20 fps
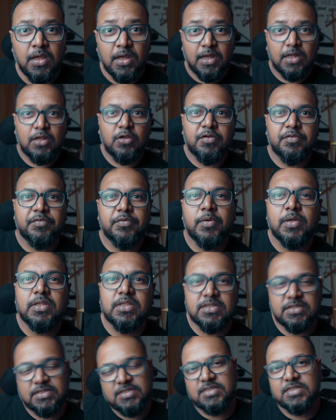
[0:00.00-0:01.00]
Hello everyone,
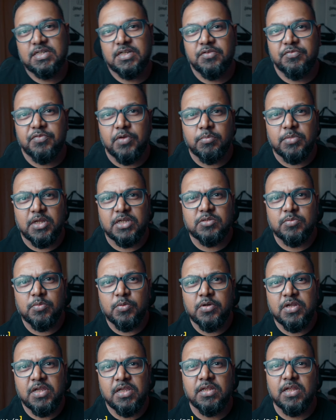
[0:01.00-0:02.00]
this is Didi from
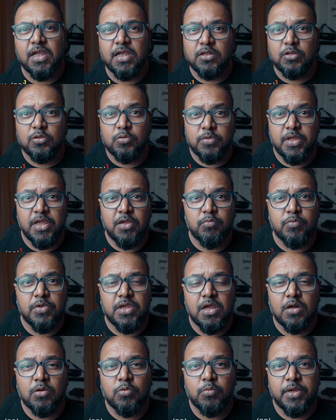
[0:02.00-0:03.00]
Dexplorion, and today
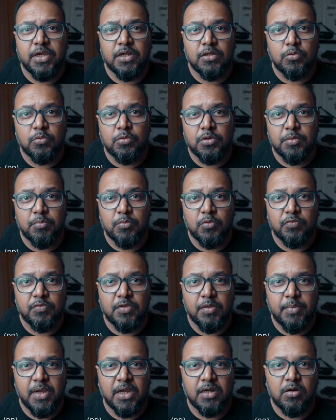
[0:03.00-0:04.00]
we are going to remove
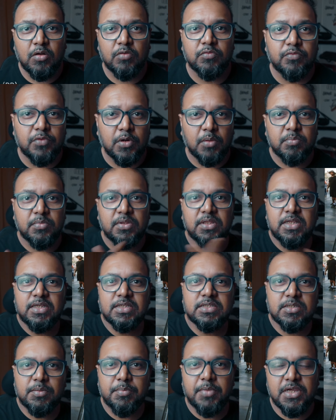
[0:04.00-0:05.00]
the background from
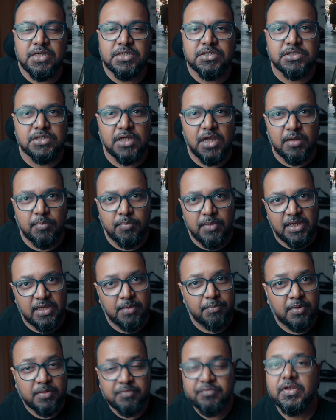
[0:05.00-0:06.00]
this image and make a
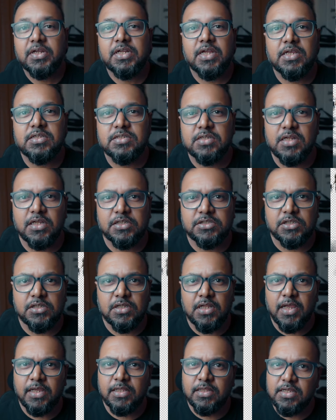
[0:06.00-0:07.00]
perfect hair selection
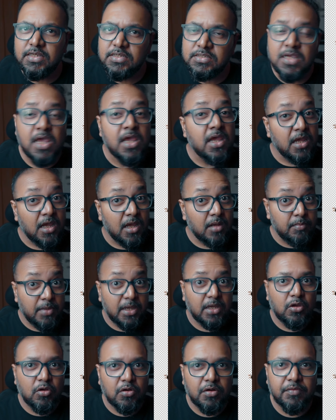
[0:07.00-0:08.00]
like this and
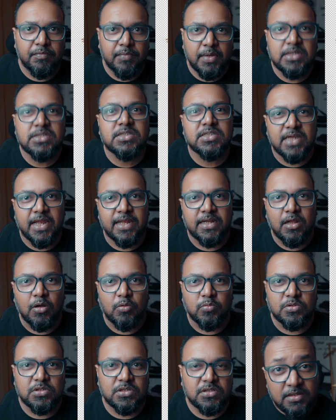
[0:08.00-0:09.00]
make your image stand
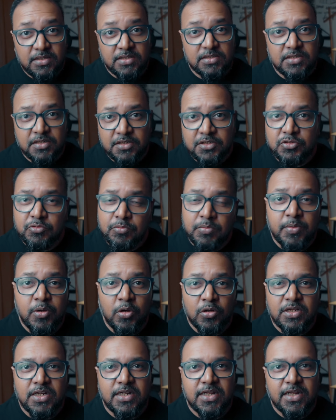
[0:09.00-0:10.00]
out. This series will be
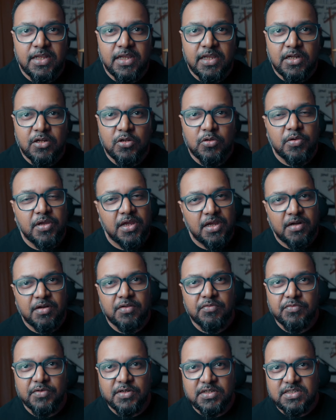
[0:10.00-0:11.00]
only dedicated to hair
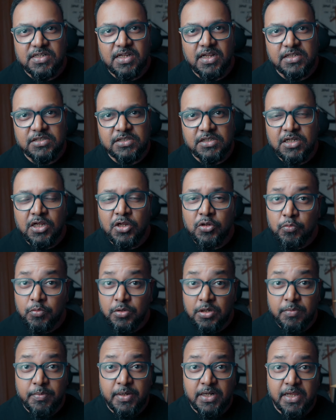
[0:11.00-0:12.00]
and fur selection, and we
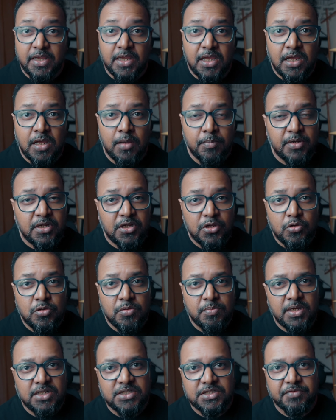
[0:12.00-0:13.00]
will be taking up a new
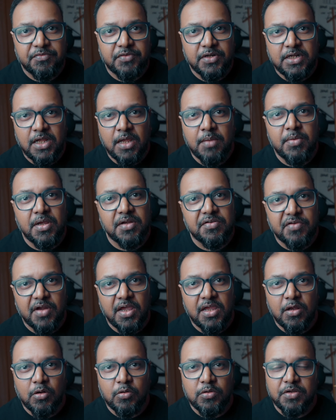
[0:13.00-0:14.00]
image every time and
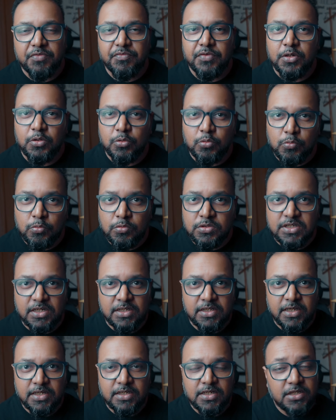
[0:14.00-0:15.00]
try out different tools
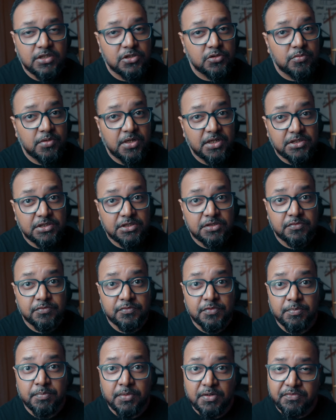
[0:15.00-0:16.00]
and techniques to achieve
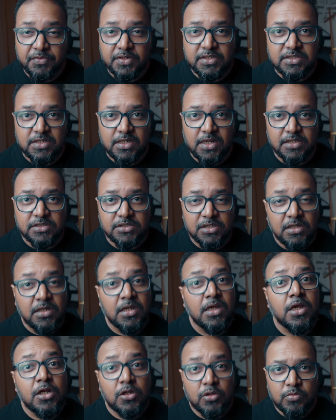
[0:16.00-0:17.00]
a perfect selection
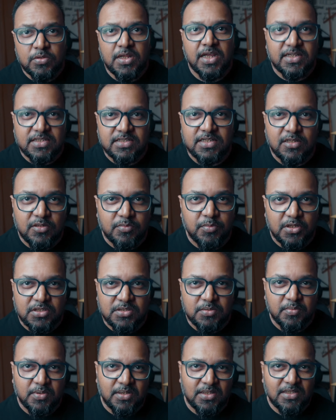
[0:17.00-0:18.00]
to the extent possible.